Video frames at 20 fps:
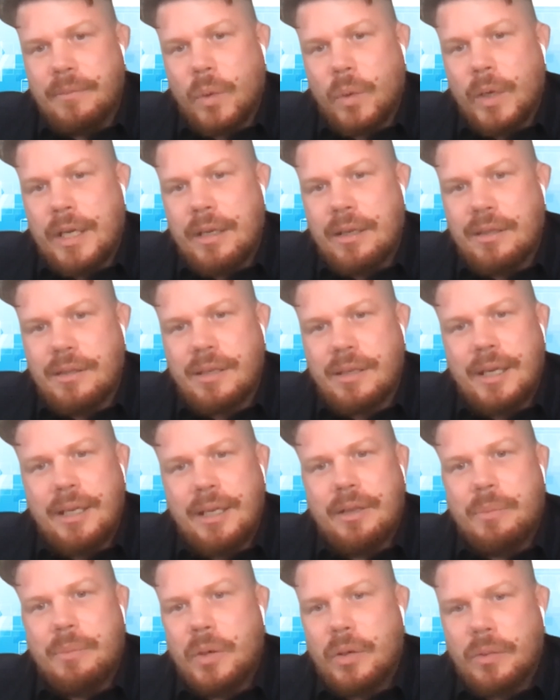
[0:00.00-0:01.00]
we can
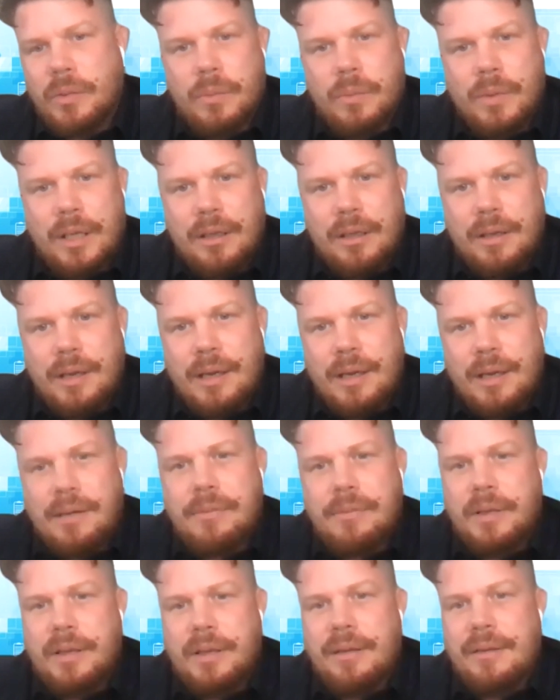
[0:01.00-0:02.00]
train the model well
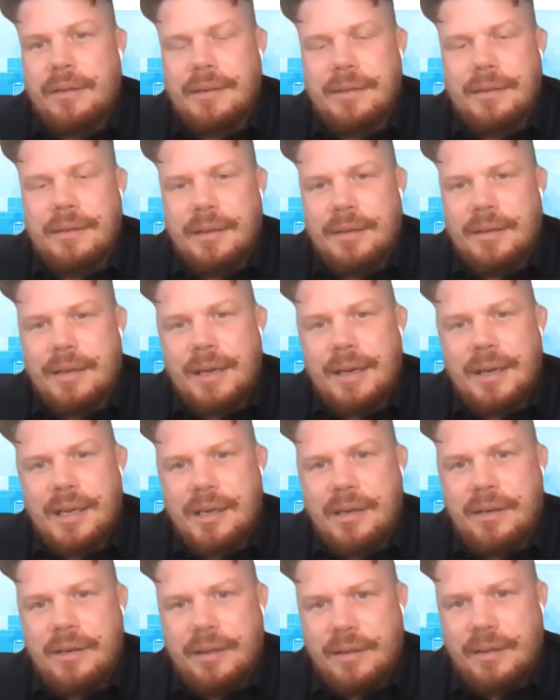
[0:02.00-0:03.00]
enough with existing
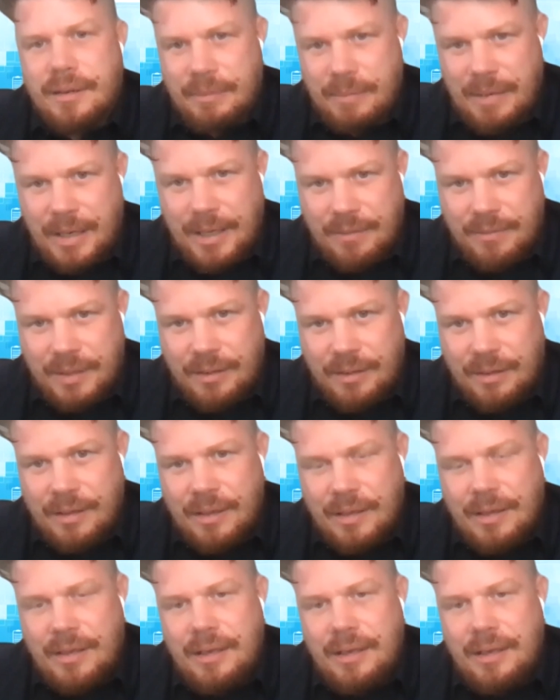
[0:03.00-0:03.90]
data, and that having